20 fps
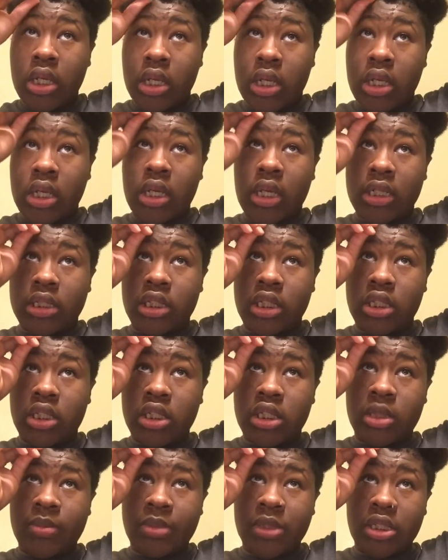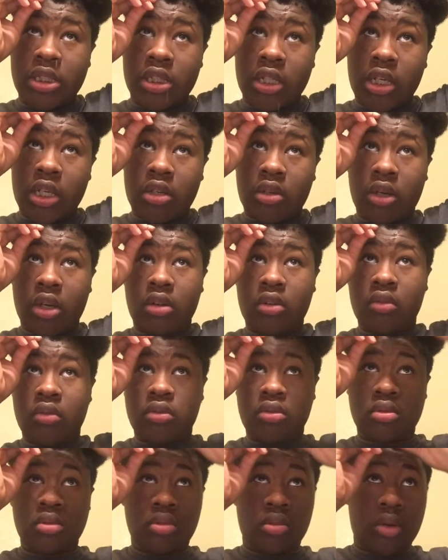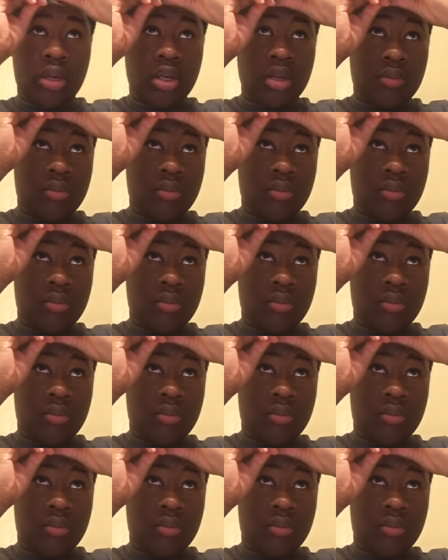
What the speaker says: I take this piece of hair out, right?